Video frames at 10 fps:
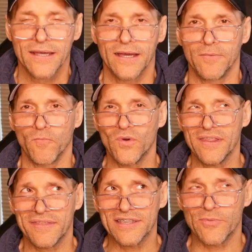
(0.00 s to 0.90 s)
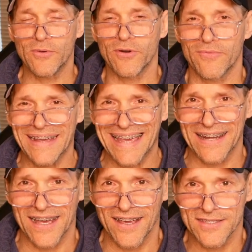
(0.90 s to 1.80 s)
One of the things that we want to
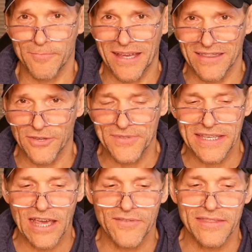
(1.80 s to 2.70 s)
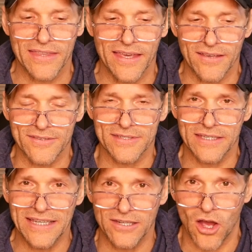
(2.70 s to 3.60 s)
recognize about lifting heavy things
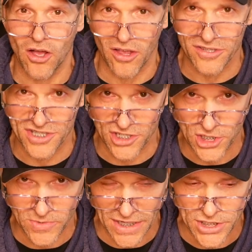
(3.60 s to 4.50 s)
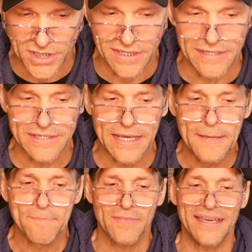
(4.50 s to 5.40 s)
in all situations
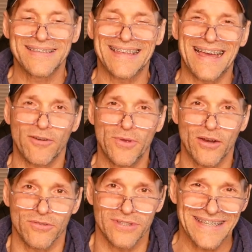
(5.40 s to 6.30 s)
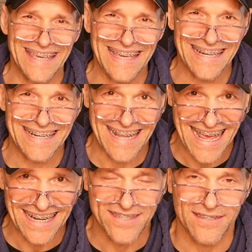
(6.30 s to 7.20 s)
is that we are looking at an
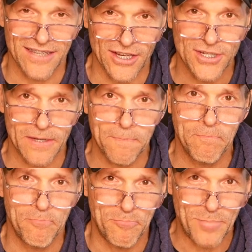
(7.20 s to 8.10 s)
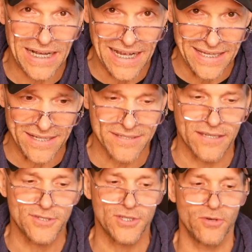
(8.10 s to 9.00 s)
exhalation bias.
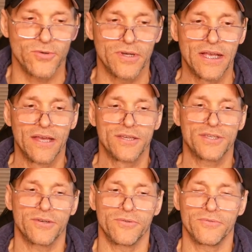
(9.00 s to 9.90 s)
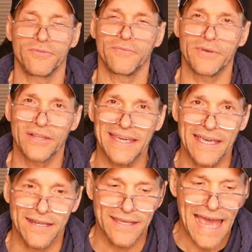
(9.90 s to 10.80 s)
So when we look
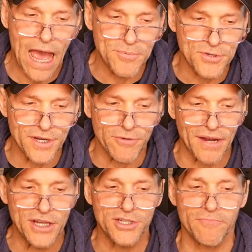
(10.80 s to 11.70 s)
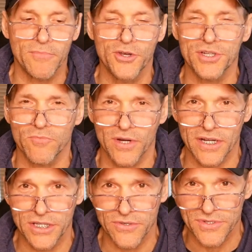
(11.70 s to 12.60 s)
at capturing range of motion, we're
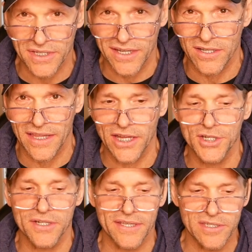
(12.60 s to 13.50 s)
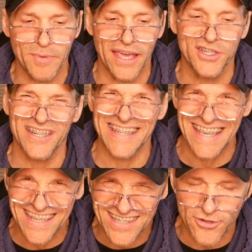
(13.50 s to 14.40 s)
going to use inhalation, expansion,
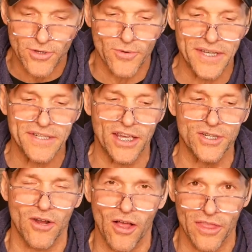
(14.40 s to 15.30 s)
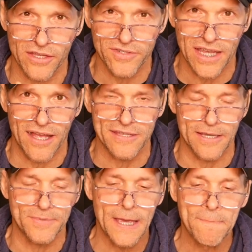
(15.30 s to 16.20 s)
eccentric orientation, all those
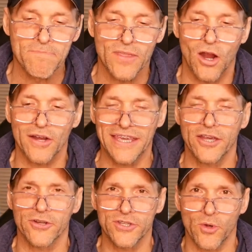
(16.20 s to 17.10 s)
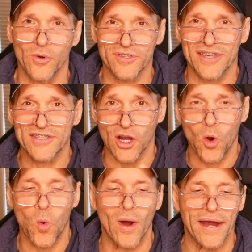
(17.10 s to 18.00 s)
concepts are geared towards us
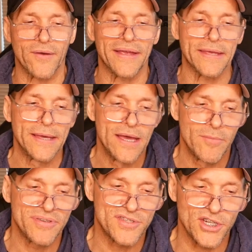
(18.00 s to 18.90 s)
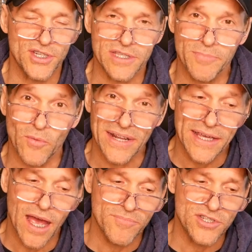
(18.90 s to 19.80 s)
acquiring positions. But when it
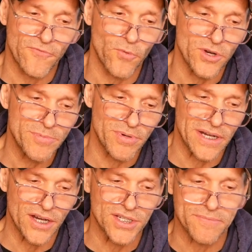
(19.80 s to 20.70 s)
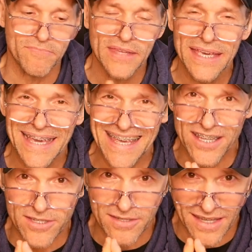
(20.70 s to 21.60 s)
comes to force production, it
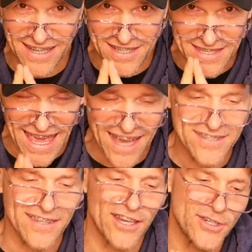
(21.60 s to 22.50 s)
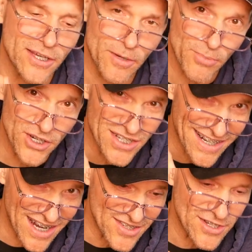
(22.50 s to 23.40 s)
is exhalation, compression,
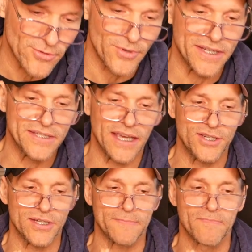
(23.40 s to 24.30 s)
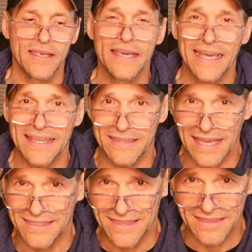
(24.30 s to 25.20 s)
concentric orientation.
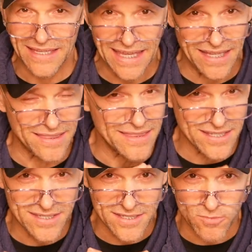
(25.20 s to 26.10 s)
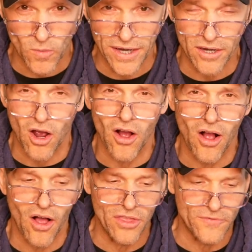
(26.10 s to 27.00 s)
And again, this is where
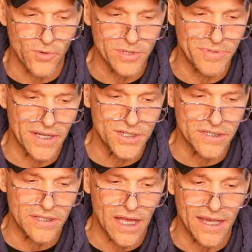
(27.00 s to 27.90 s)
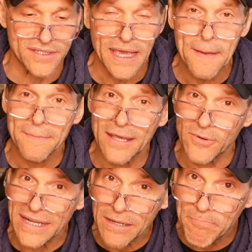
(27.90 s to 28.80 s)
all the force production lies. And
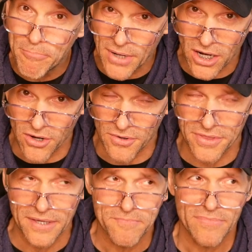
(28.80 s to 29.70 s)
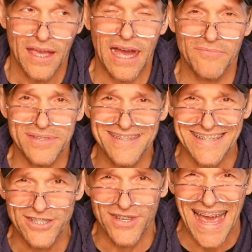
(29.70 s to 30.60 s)
we need both,
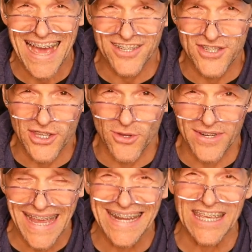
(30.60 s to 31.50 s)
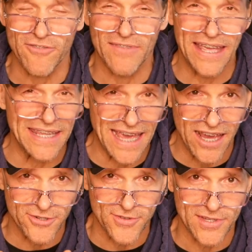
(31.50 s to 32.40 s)
obviously, to execute any
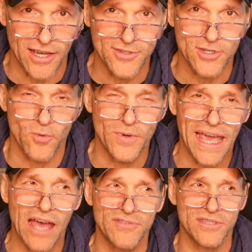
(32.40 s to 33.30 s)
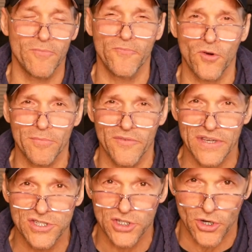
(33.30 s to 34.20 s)
exercise. So we have some form of
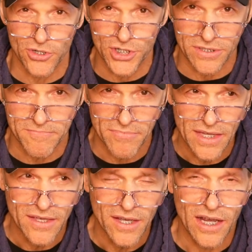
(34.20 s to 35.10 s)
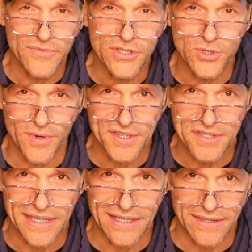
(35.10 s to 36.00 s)
excursion of the joints
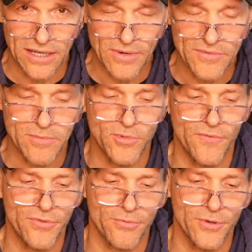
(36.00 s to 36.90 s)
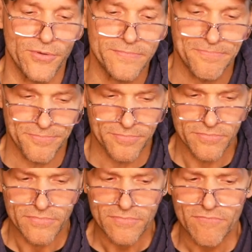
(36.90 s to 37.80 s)
that we have to move through
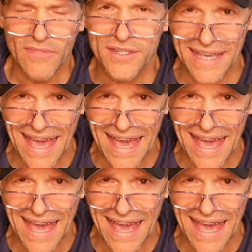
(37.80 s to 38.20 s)
to